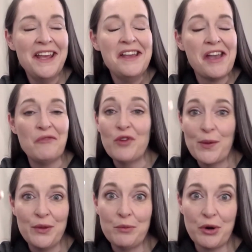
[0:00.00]
and follow
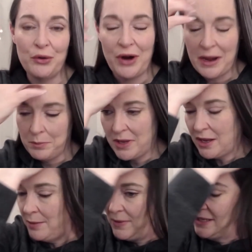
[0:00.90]
the program
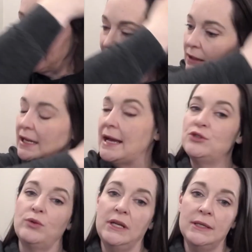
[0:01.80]
exactly as
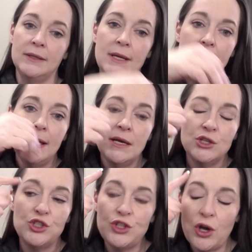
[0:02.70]
written.
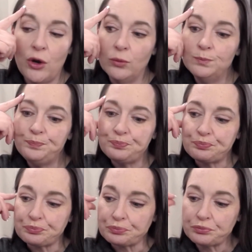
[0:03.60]
So
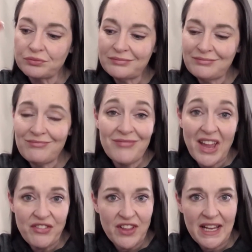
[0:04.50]
I
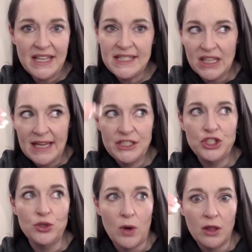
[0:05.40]
felt like I still had to
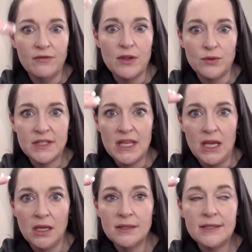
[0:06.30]
do all of those
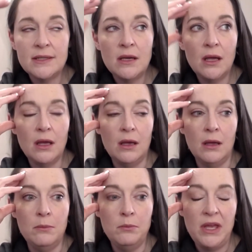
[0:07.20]
things,
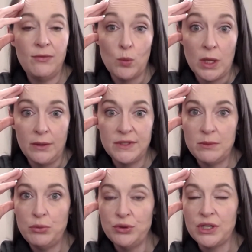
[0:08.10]
even while I was in
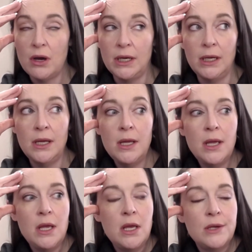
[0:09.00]
Punta Cana.
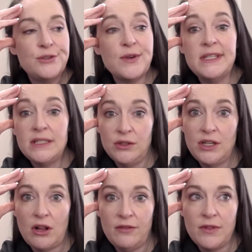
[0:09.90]
So I still did
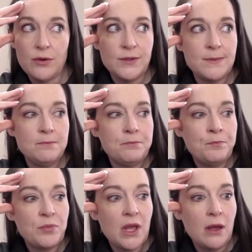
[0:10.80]
all of those.
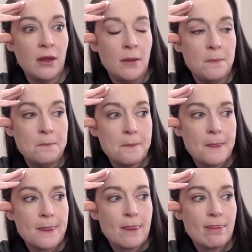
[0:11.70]

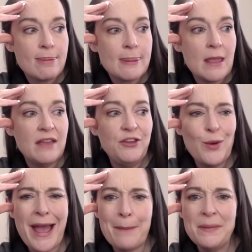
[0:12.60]
If you
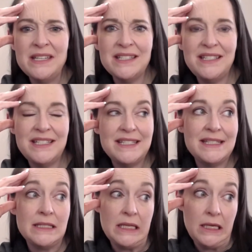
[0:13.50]
happened to
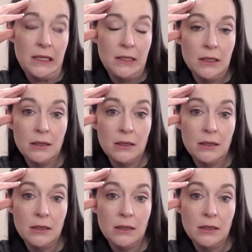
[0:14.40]
see